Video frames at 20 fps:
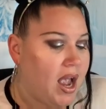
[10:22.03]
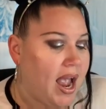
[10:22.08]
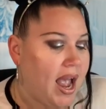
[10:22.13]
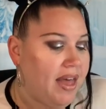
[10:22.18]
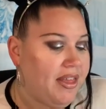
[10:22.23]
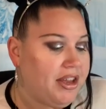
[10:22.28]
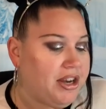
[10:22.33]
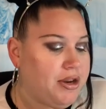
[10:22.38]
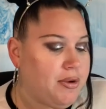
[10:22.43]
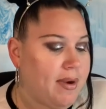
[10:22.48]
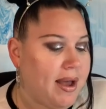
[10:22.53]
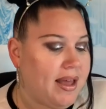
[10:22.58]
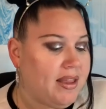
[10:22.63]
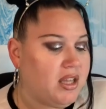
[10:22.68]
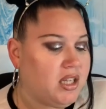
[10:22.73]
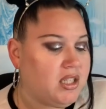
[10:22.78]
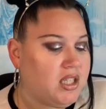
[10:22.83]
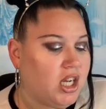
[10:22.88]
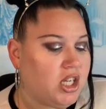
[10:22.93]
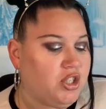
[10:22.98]
And then you have
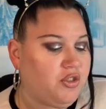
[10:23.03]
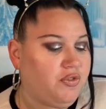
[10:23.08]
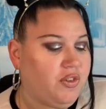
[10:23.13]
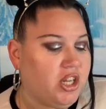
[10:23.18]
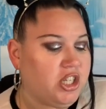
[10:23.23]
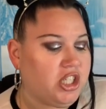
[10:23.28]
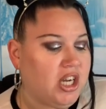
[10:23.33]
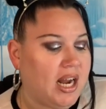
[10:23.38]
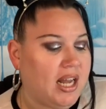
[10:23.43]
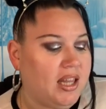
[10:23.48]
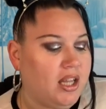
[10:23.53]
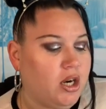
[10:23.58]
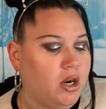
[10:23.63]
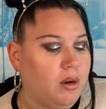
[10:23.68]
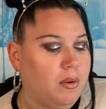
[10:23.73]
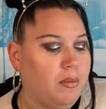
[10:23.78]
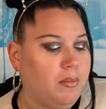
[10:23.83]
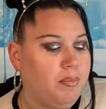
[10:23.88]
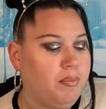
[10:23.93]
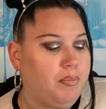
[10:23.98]
the Touch Flush
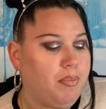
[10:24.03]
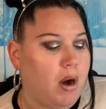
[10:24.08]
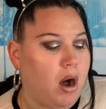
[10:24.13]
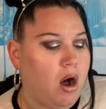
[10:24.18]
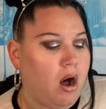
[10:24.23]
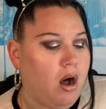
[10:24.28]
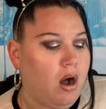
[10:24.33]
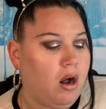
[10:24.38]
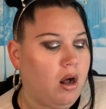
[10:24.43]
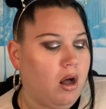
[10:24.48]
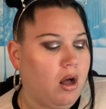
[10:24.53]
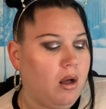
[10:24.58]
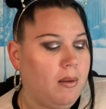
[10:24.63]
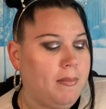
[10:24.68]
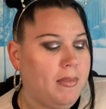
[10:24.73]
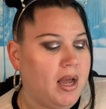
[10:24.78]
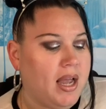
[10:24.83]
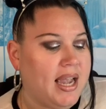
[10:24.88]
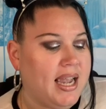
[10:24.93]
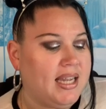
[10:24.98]
Highlighter
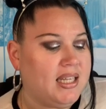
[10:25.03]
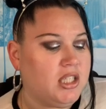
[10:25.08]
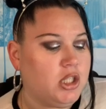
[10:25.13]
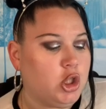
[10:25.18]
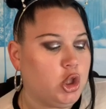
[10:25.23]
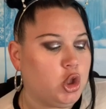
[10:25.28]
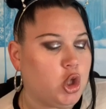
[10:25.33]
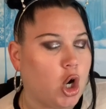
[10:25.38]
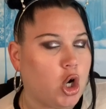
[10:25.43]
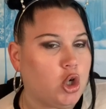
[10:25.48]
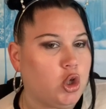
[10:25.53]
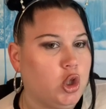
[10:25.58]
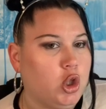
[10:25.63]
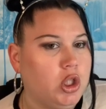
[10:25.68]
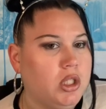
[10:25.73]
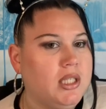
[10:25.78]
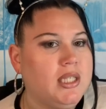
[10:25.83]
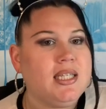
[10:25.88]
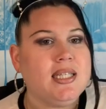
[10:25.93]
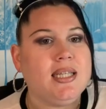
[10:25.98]
Balm in
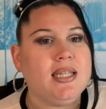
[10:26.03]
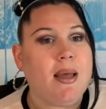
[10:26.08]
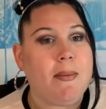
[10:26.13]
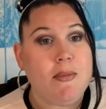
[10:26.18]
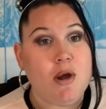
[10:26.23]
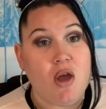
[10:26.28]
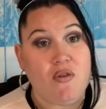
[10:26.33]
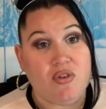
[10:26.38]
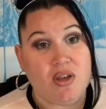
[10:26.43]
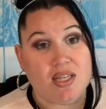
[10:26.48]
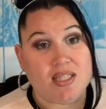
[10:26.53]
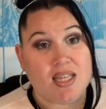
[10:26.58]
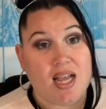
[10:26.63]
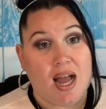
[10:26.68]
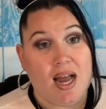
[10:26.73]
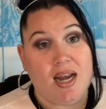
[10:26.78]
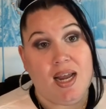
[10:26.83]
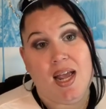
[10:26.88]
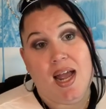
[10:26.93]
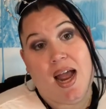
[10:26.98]
Startled. Let me know if you guys
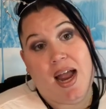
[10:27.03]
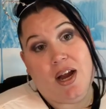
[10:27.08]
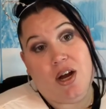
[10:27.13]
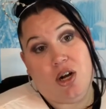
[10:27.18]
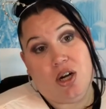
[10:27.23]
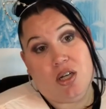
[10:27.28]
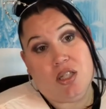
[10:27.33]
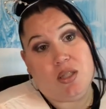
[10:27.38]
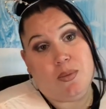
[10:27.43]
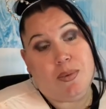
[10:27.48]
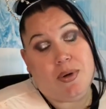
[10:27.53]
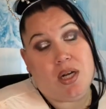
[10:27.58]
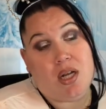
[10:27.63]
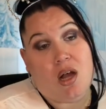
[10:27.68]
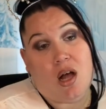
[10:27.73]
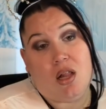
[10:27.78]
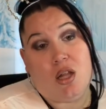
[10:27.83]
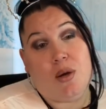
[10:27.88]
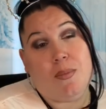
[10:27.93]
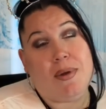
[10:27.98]
got it. I heard it's a pretty
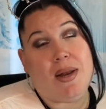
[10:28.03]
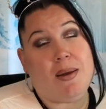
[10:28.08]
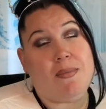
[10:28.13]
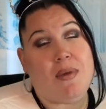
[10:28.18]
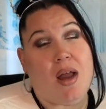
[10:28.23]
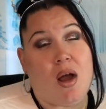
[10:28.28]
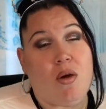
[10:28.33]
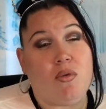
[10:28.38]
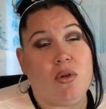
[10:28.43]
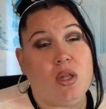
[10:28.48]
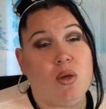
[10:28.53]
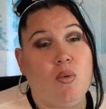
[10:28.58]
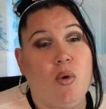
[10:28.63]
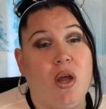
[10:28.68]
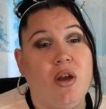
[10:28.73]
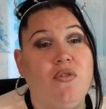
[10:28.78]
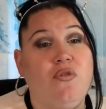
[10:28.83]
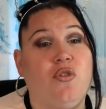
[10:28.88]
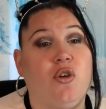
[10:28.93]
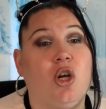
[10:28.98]
color, but I'm not really
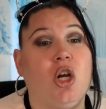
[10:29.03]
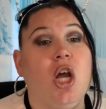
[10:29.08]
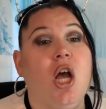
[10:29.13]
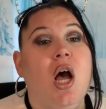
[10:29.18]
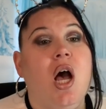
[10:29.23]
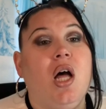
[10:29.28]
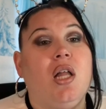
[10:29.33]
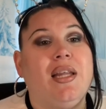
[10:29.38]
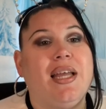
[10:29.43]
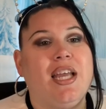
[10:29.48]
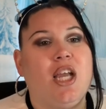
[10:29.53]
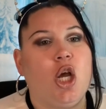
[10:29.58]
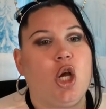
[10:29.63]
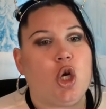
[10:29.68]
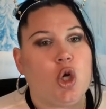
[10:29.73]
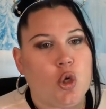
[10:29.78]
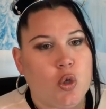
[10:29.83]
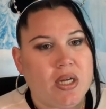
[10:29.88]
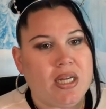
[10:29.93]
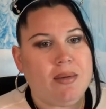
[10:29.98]
one for like
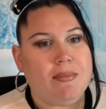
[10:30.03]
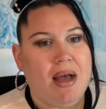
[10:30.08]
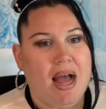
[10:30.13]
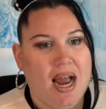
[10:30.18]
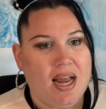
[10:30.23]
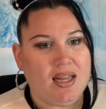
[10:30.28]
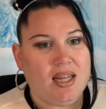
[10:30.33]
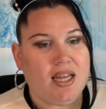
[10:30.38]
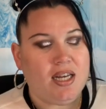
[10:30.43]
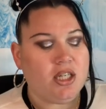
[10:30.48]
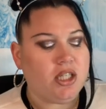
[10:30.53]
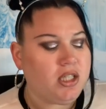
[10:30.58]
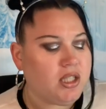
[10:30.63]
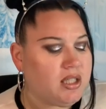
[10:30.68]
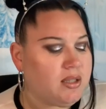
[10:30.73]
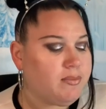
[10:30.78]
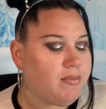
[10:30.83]
cream highlighters.